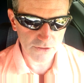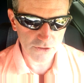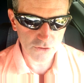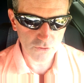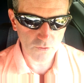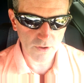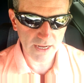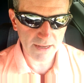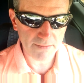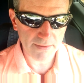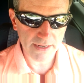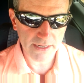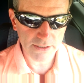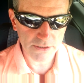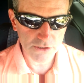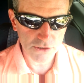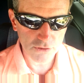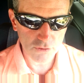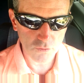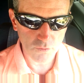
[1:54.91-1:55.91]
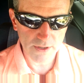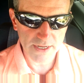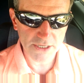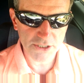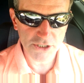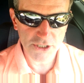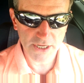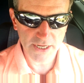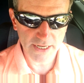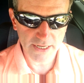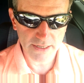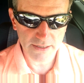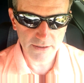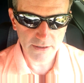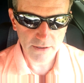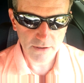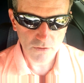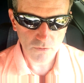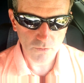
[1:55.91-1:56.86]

screaming, screeching,